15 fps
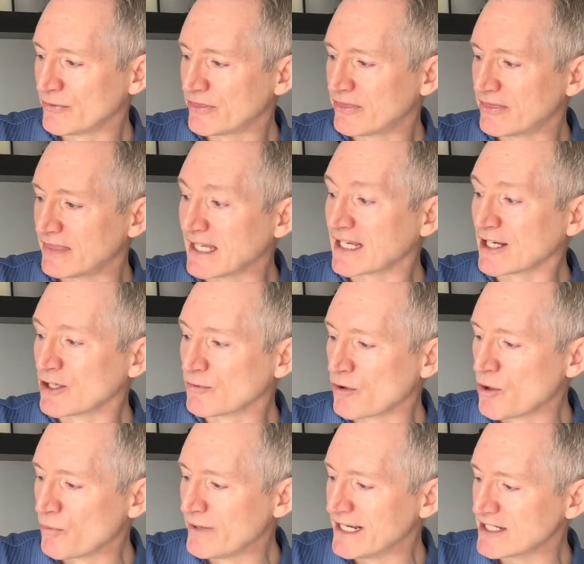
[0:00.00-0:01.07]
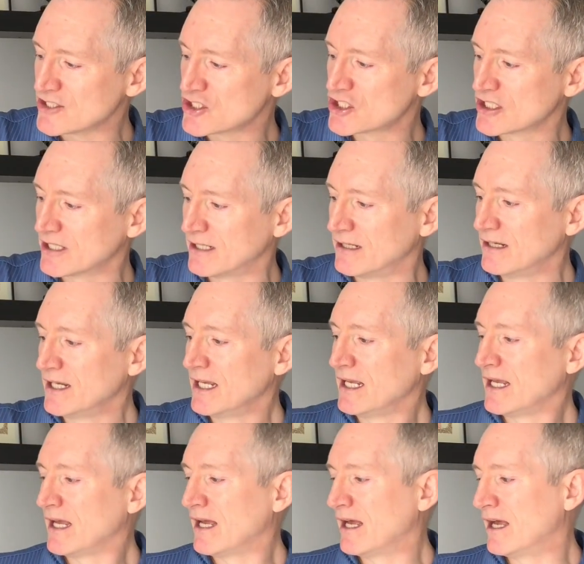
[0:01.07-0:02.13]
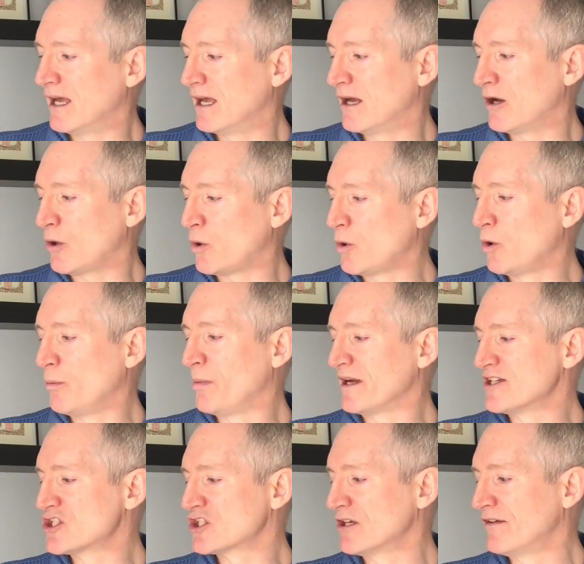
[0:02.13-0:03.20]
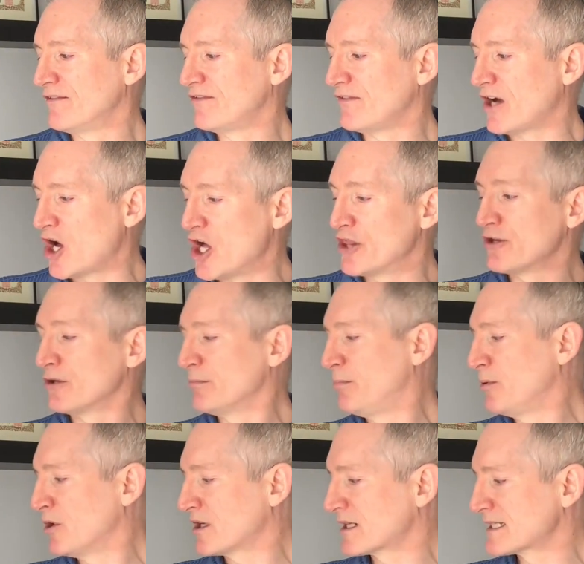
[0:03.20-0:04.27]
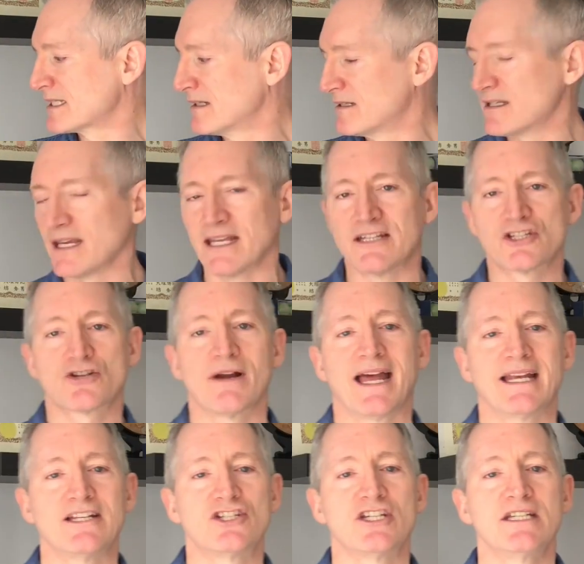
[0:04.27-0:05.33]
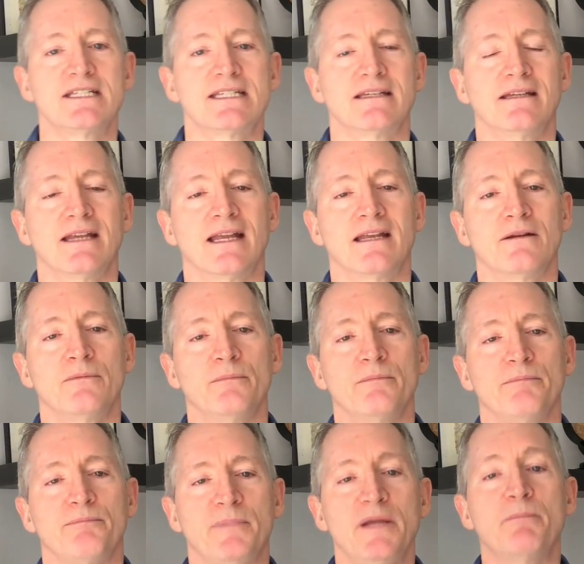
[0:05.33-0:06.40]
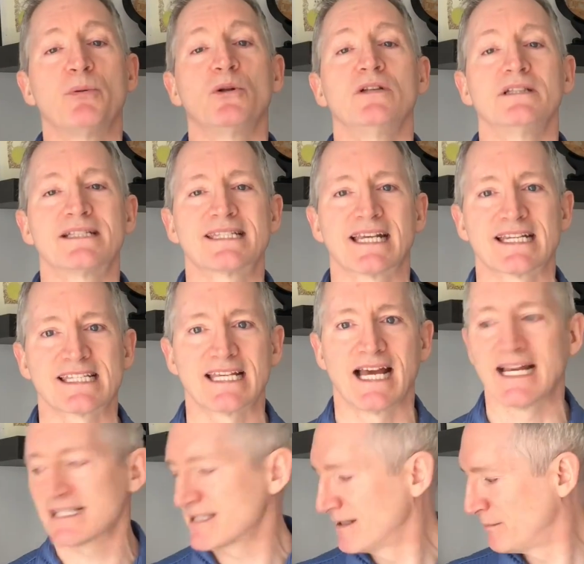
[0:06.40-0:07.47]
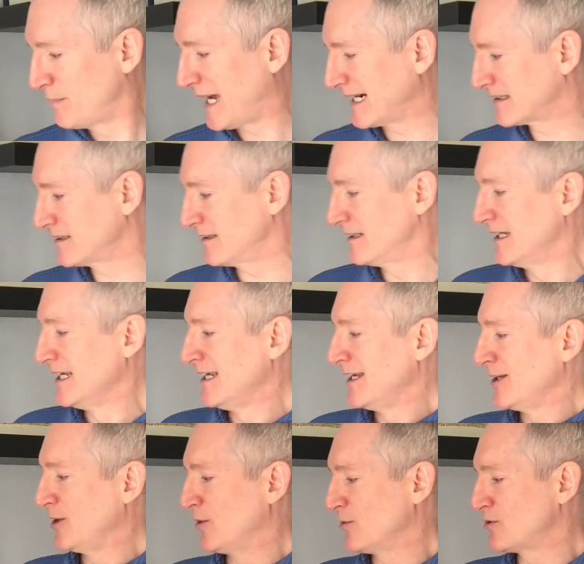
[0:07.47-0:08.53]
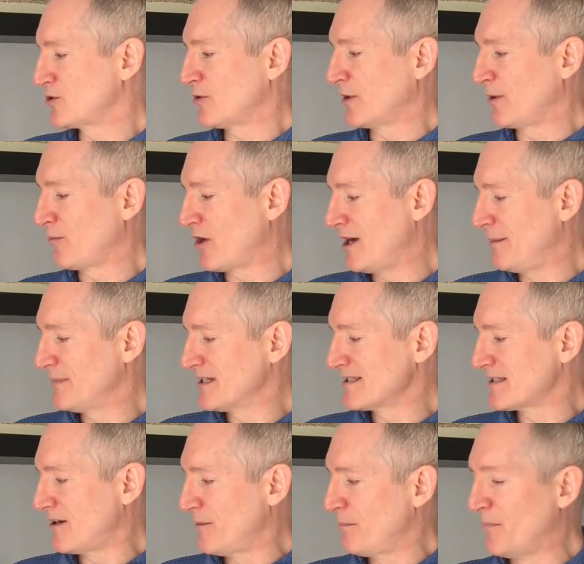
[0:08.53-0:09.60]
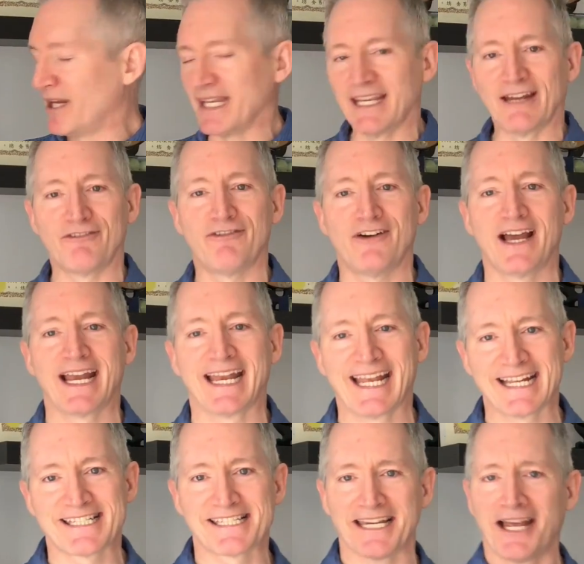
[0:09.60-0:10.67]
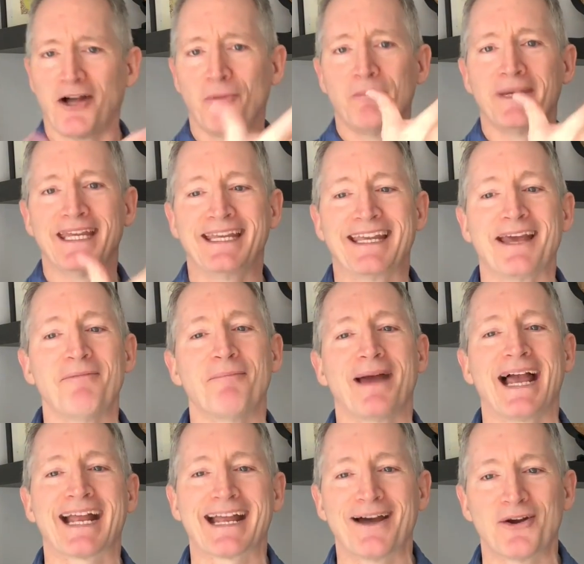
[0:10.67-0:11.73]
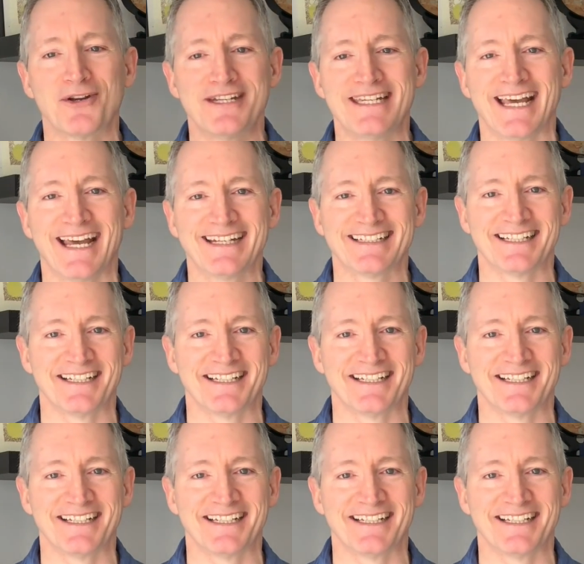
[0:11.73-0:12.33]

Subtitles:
Think and Grow Rich, and a whole bunch of other books and strategies and people and success, and back to, Tony Robbins on money and finance to help me get back out of debt.